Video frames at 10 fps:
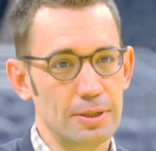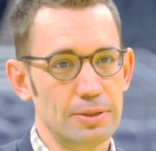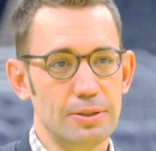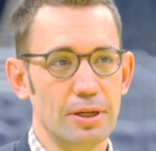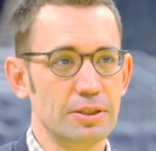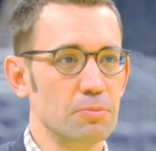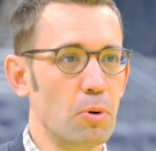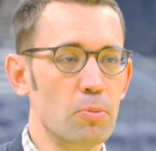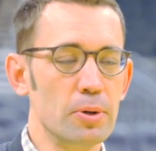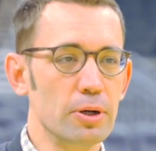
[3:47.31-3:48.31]
little nudge. It takes a
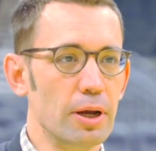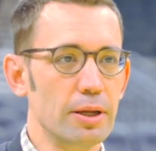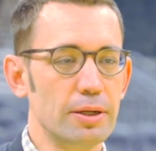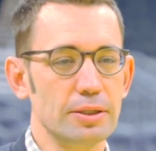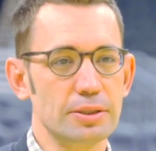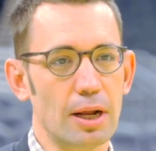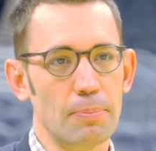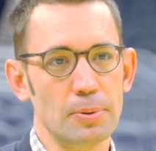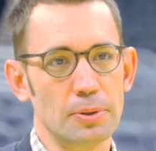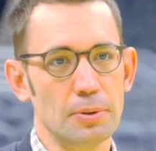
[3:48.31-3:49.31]
moment, right? It takes an
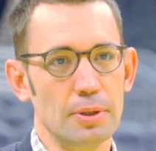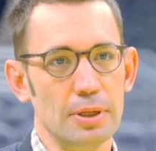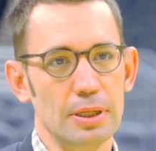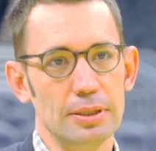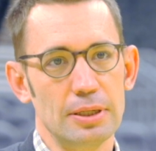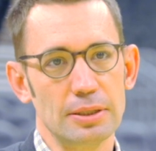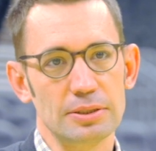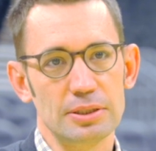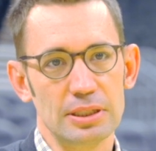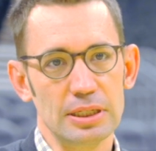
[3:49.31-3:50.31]
opportunity. It takes
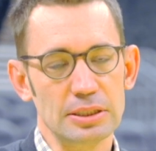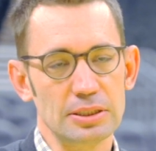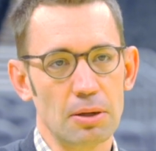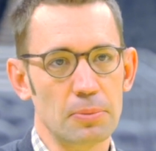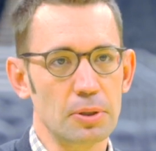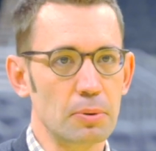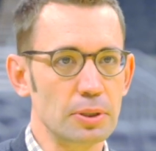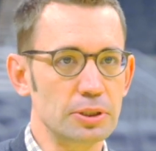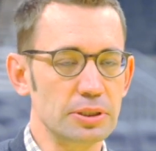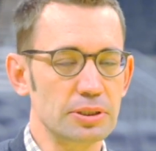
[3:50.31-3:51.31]
seeing something,
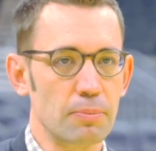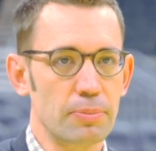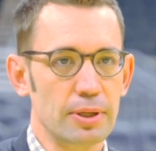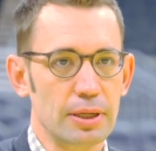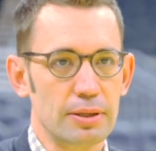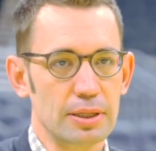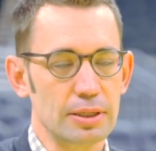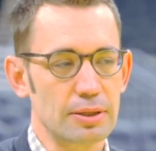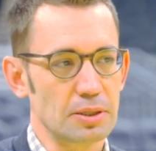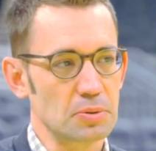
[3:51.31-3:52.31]
watching something. I
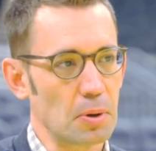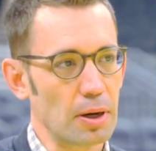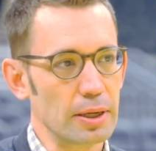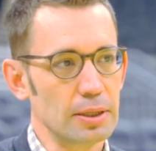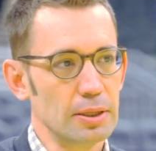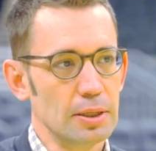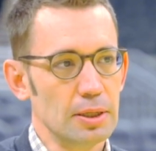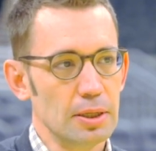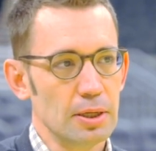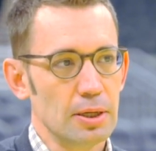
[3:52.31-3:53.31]
think that's why,
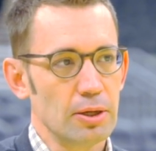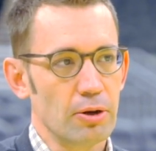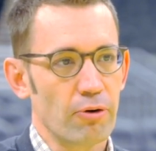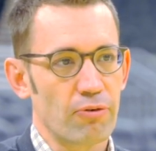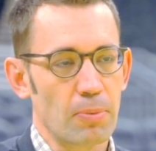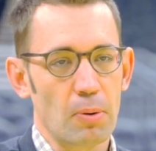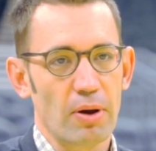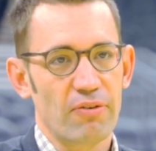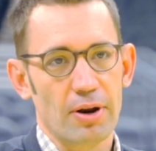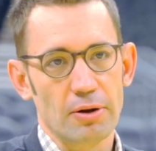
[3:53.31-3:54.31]
you know, for my
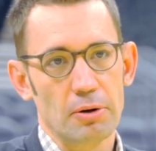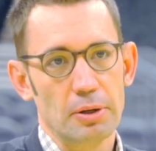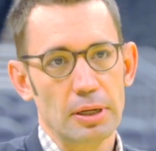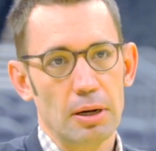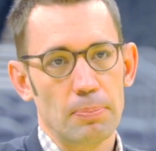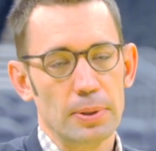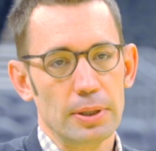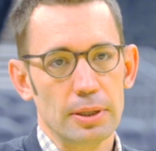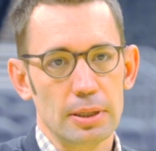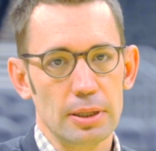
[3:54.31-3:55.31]
wife and I growing up
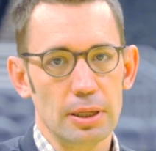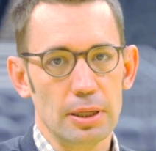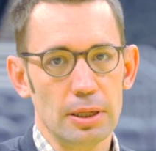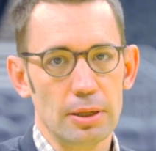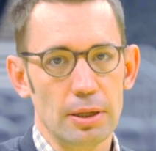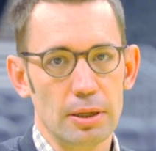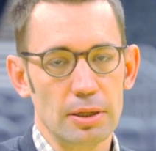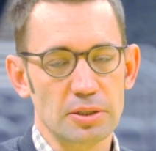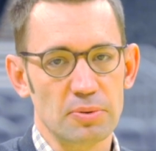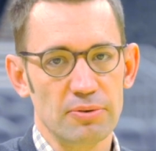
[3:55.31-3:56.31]
and, and uh,
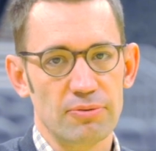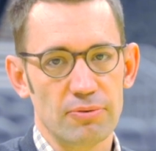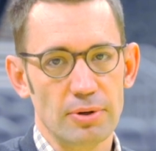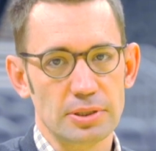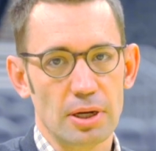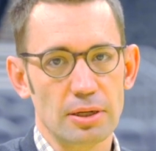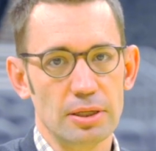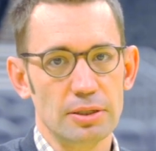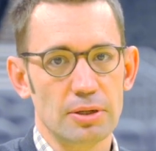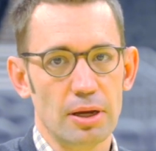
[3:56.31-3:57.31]
as we've raised our
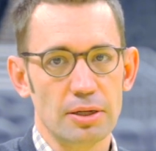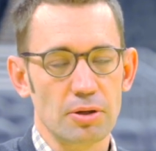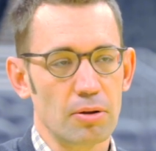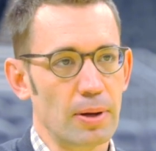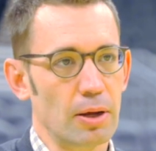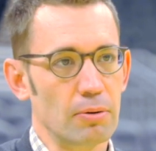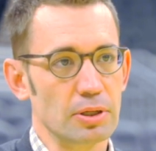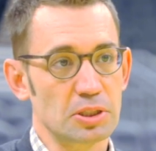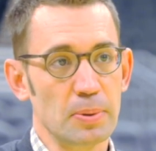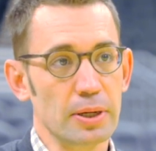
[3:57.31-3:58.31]
kids, right, it's all about
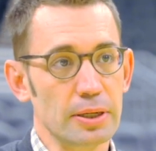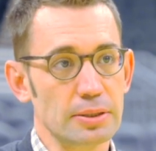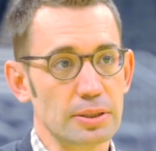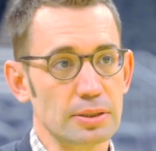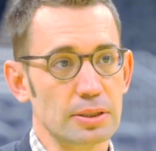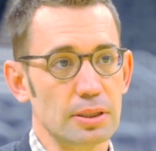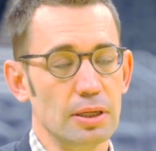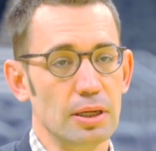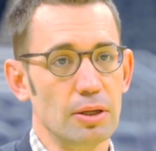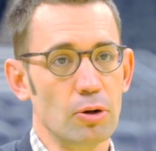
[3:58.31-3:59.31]
experiences
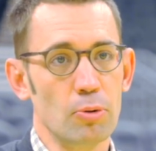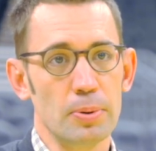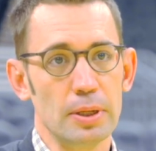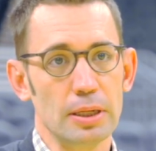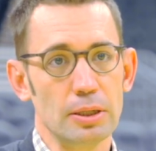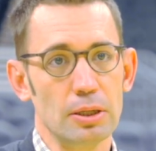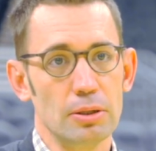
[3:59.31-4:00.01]
and opening